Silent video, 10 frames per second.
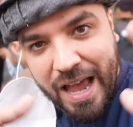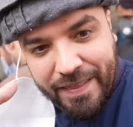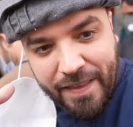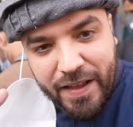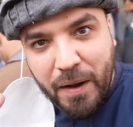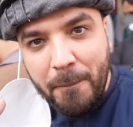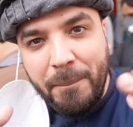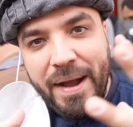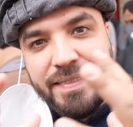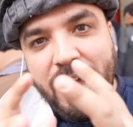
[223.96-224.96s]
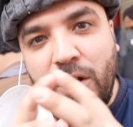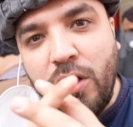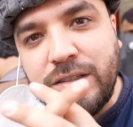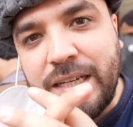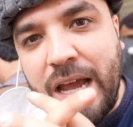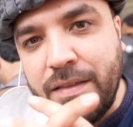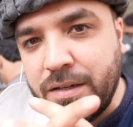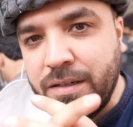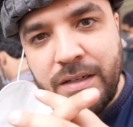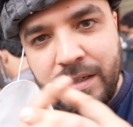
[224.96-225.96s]
And then they combine that all
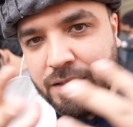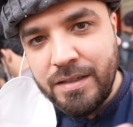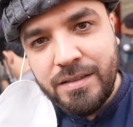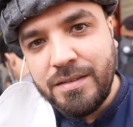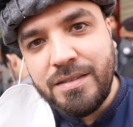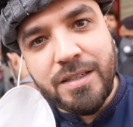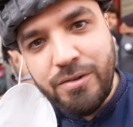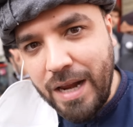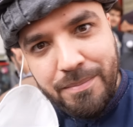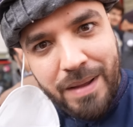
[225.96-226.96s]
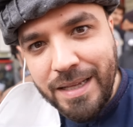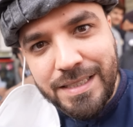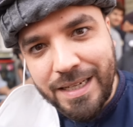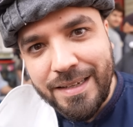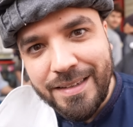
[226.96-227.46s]
together to create magic.